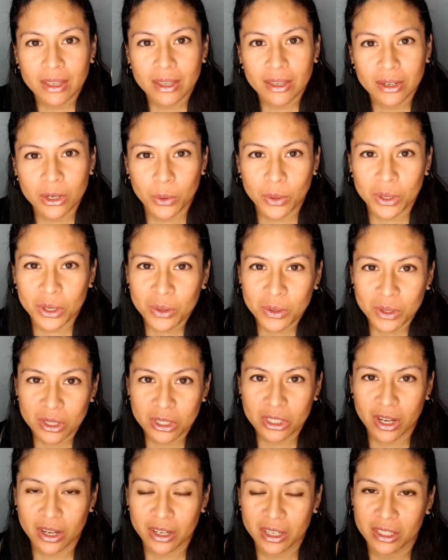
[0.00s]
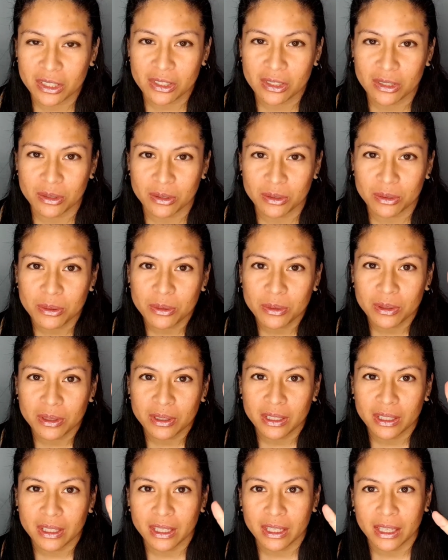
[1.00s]
knowing who you're talking to,
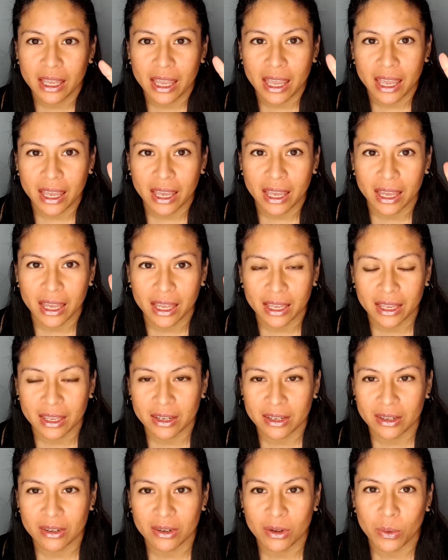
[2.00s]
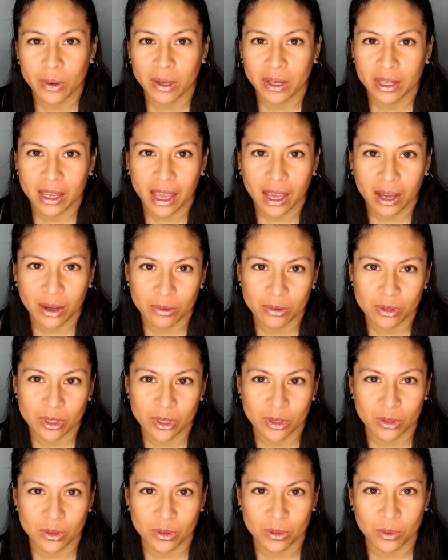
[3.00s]
and knowing how
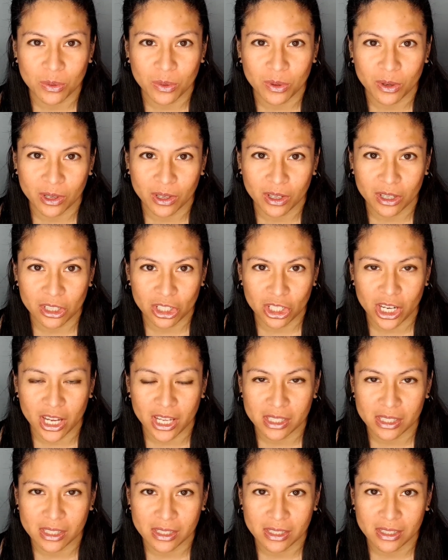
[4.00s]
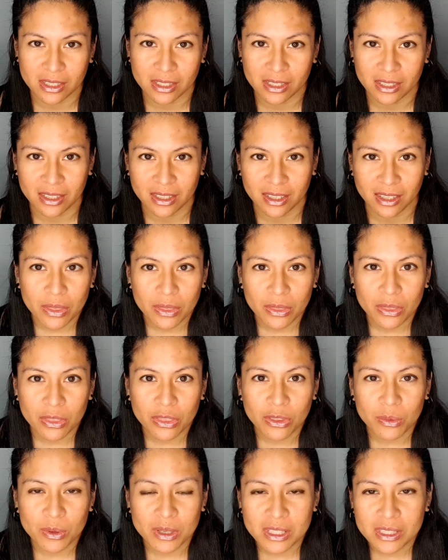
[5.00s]
to adjust.
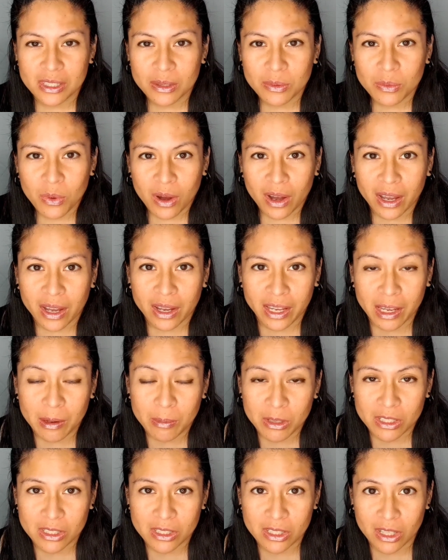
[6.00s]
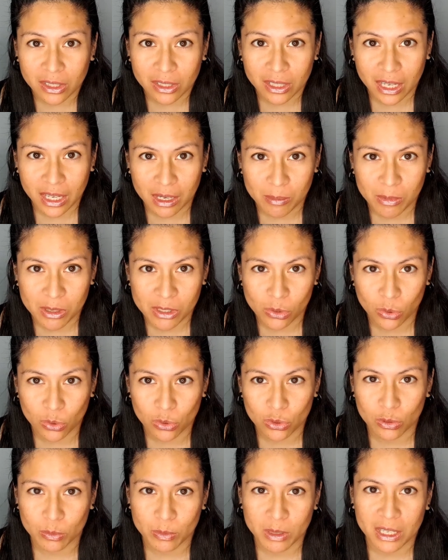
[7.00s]
The reason why I am consolidating my
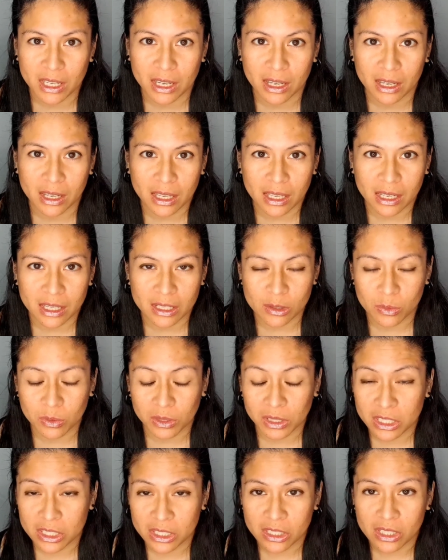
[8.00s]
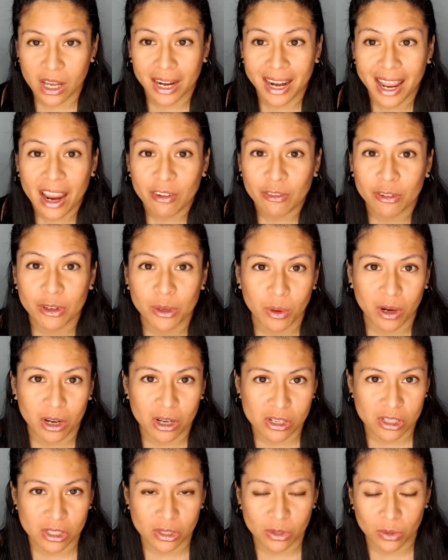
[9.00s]
social media, and it's really just not
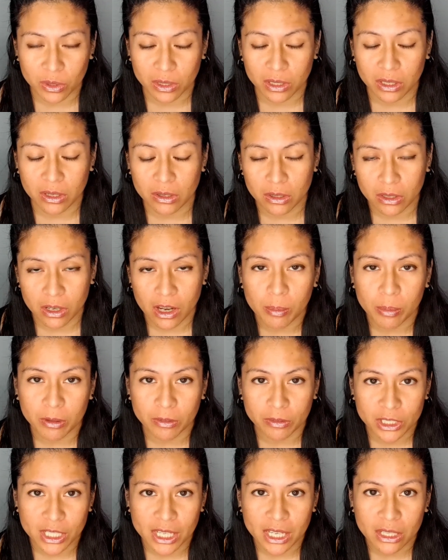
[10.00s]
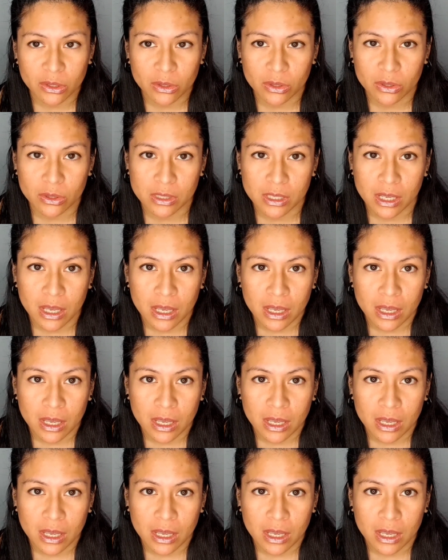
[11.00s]
everywhere, it's just only on a couple of channels,